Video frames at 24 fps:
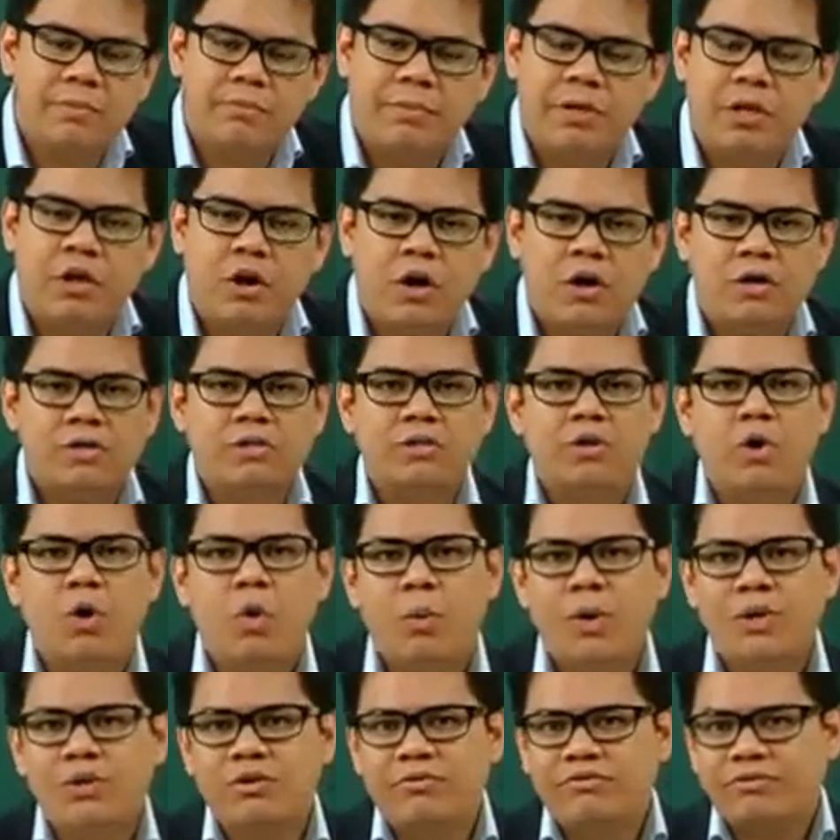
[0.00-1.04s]
because
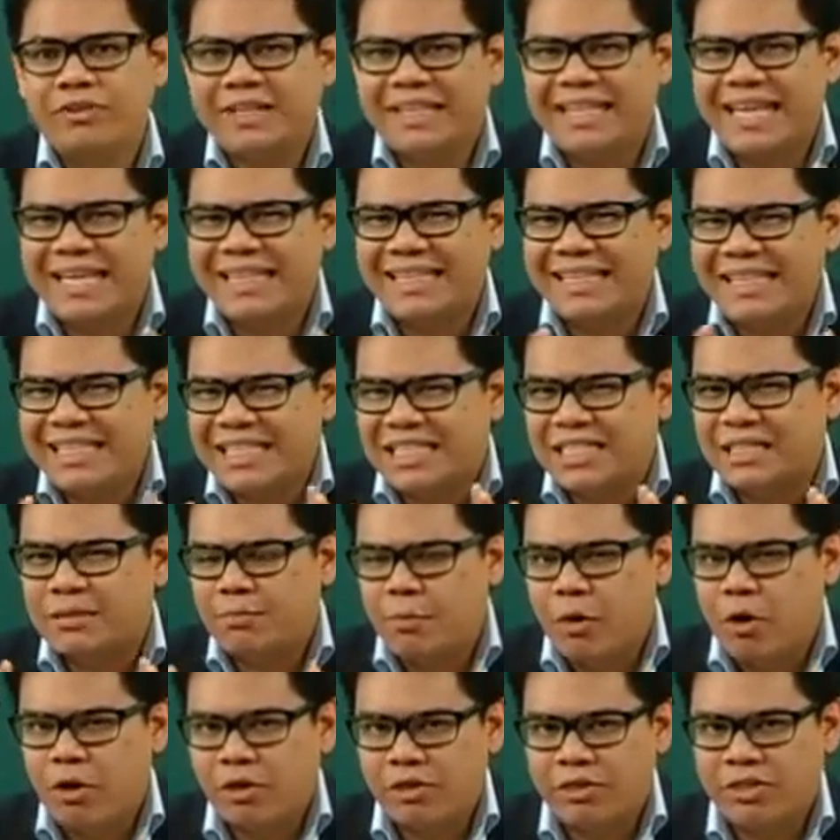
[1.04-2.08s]
when you forget these
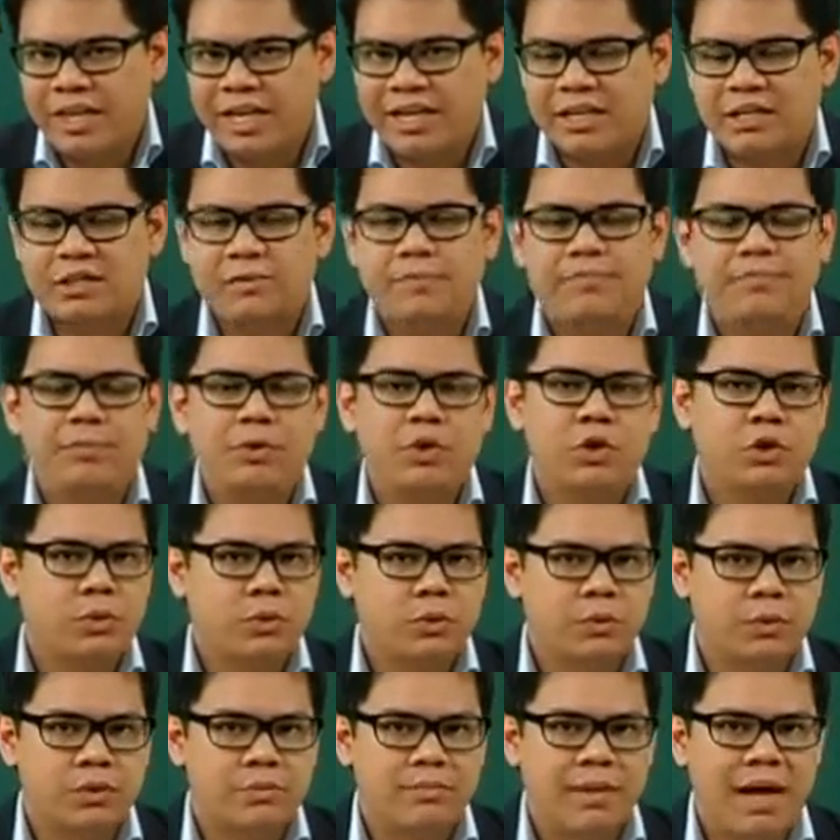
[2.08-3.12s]
small things, you
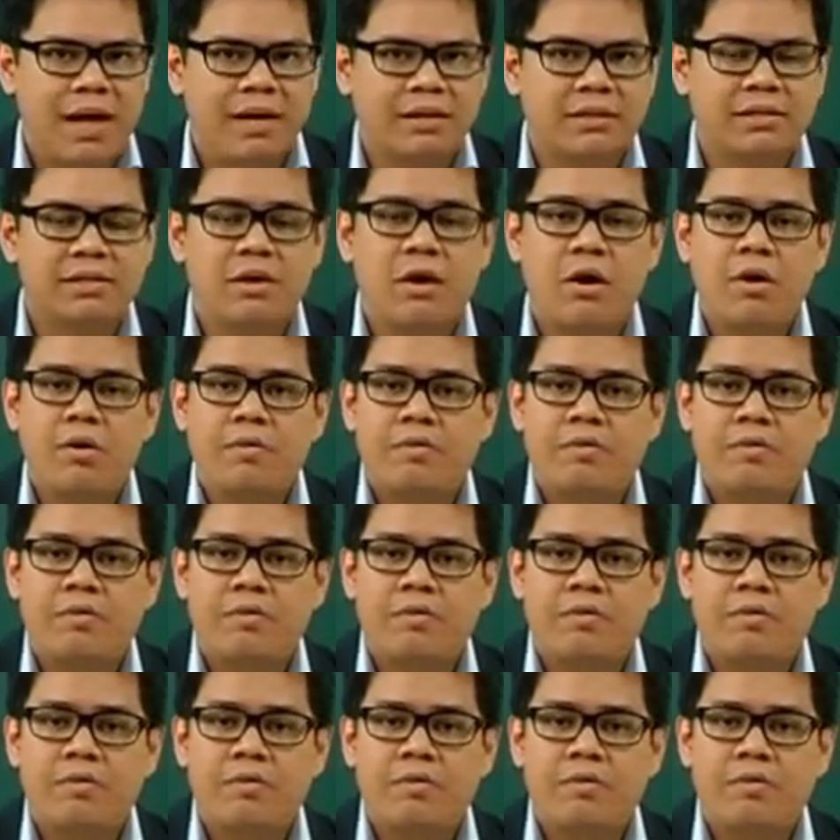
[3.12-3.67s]
lose marks.